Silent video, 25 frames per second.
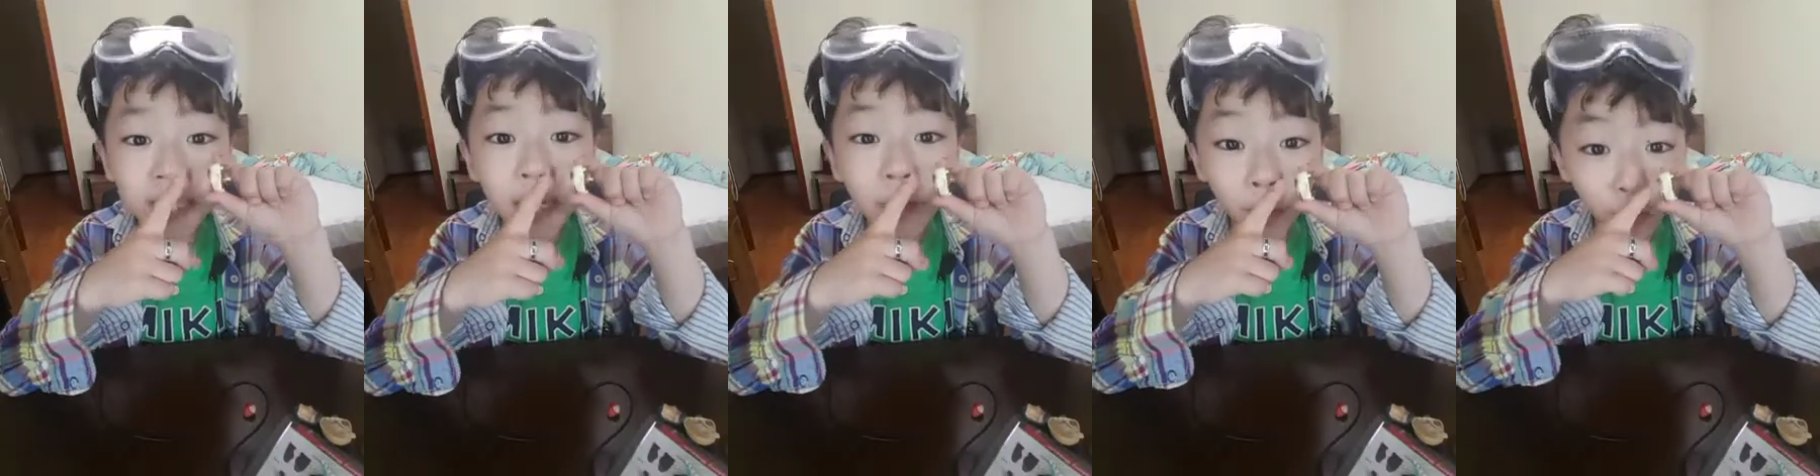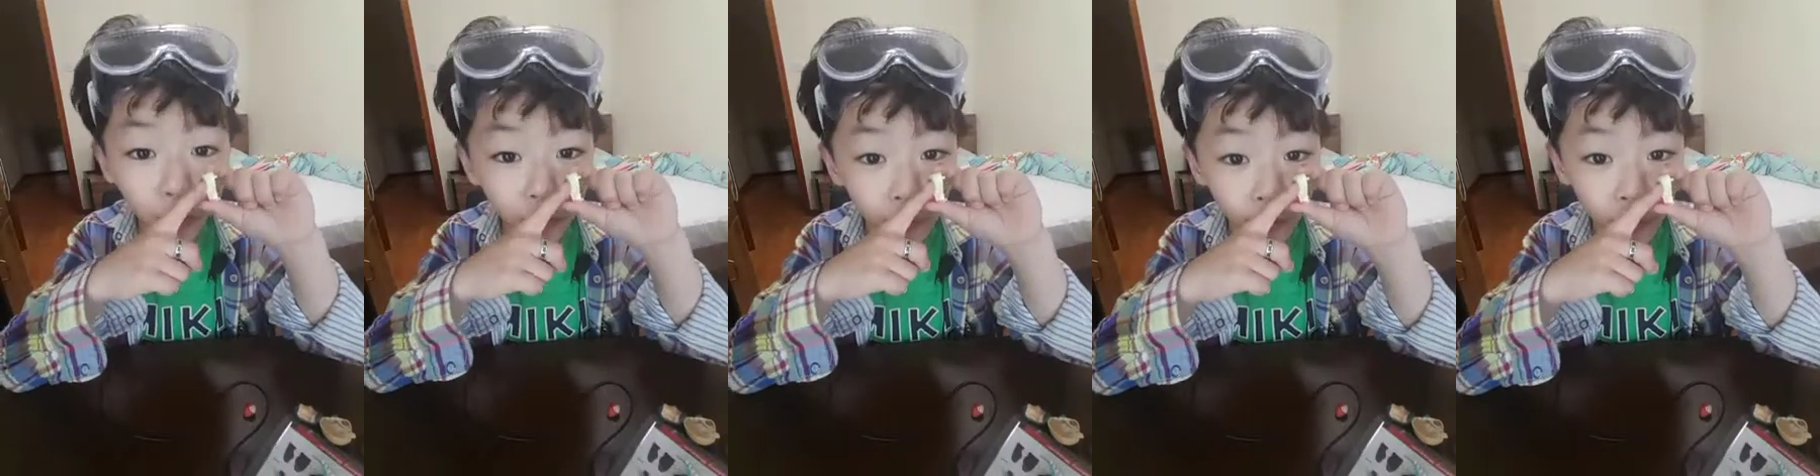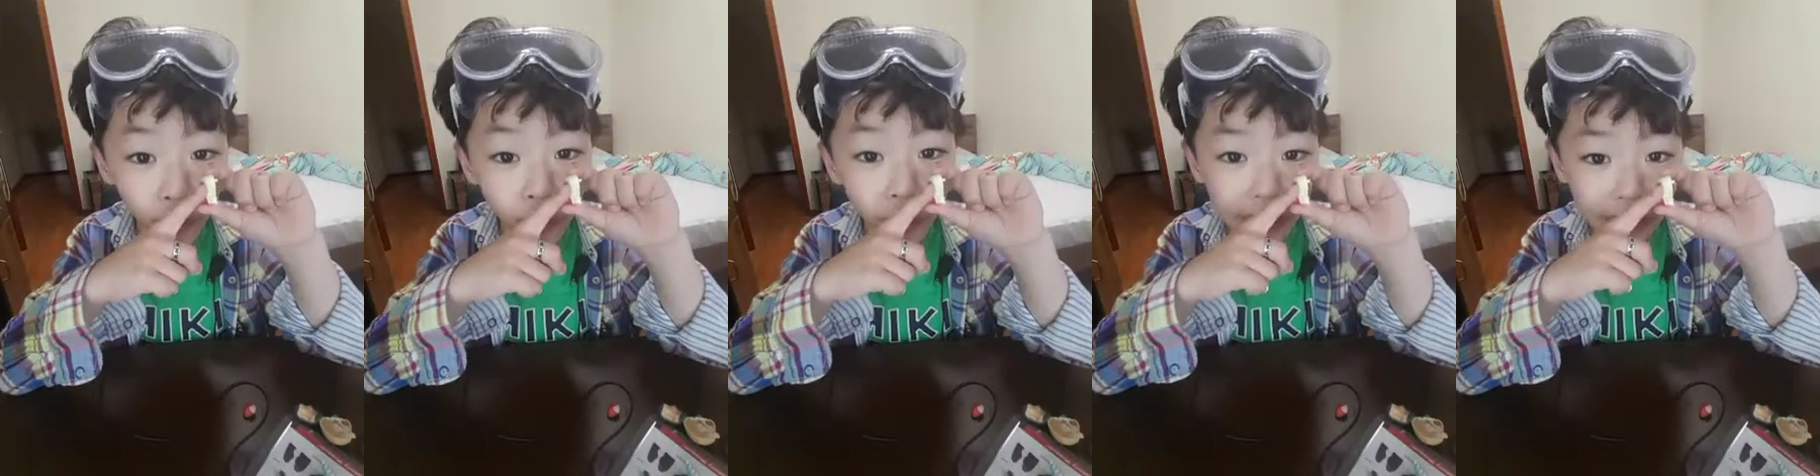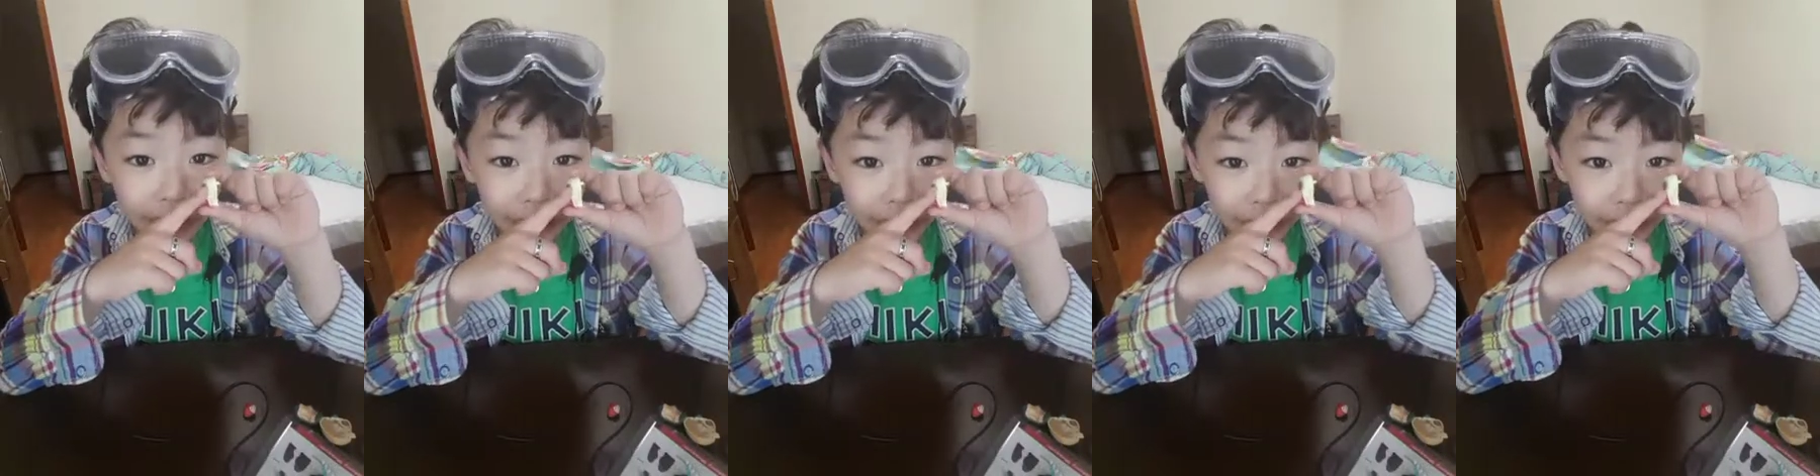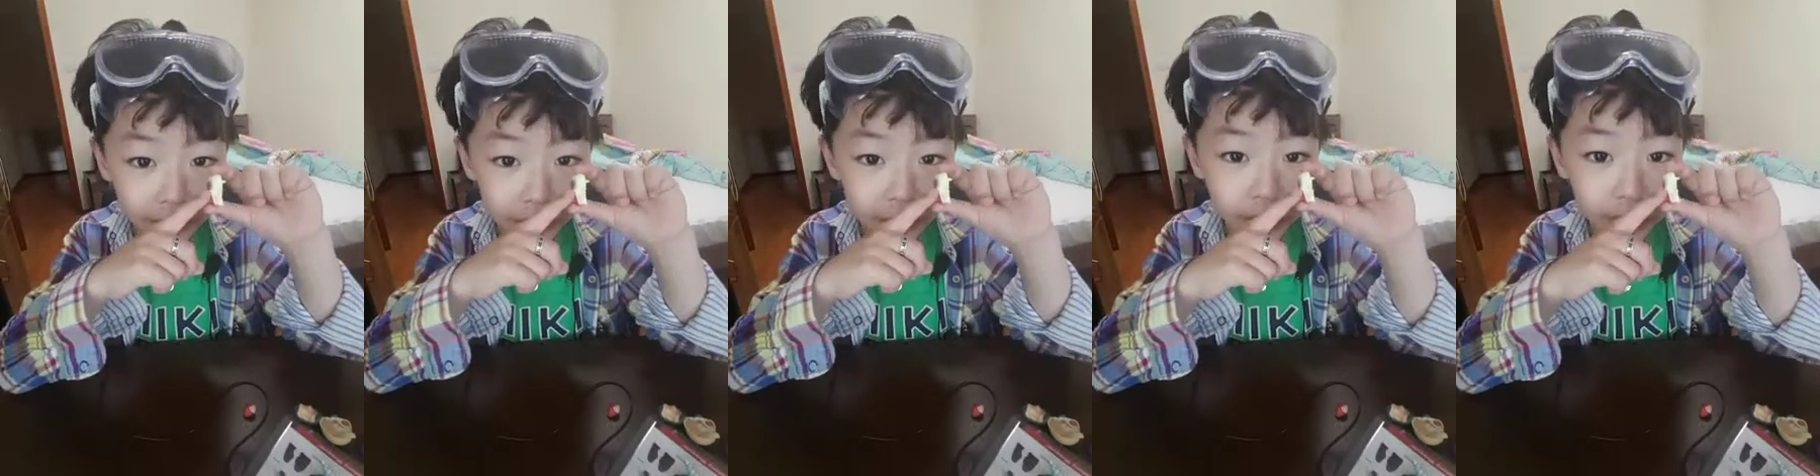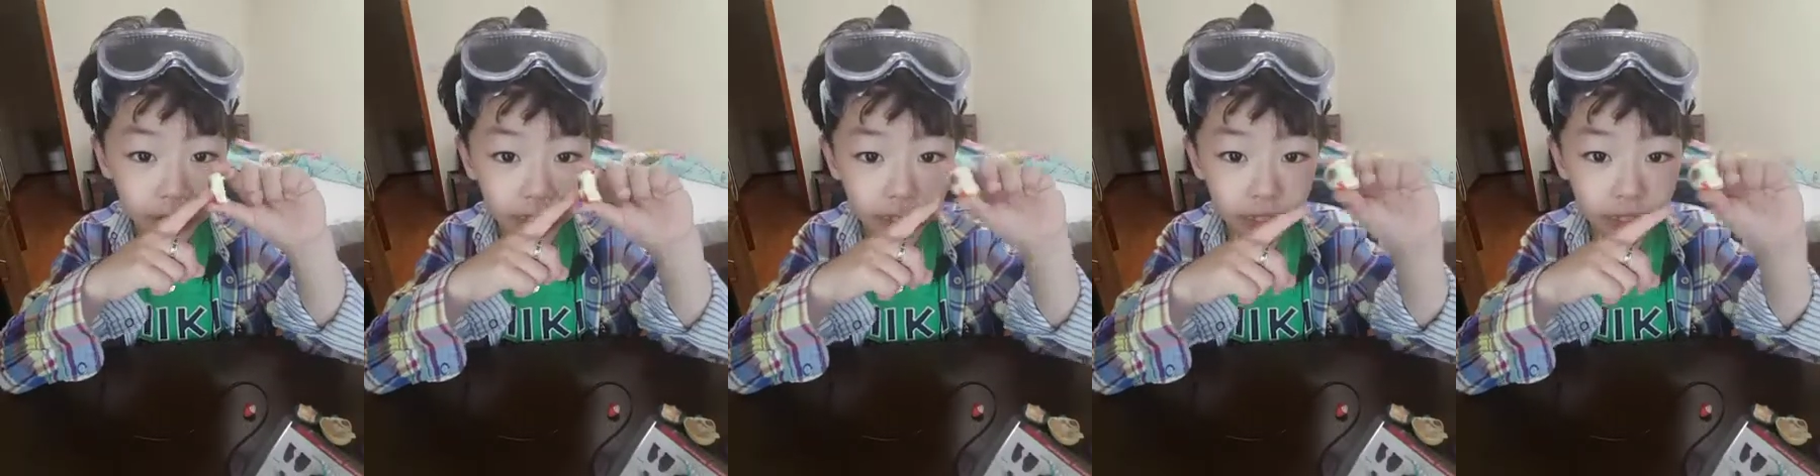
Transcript: the brain.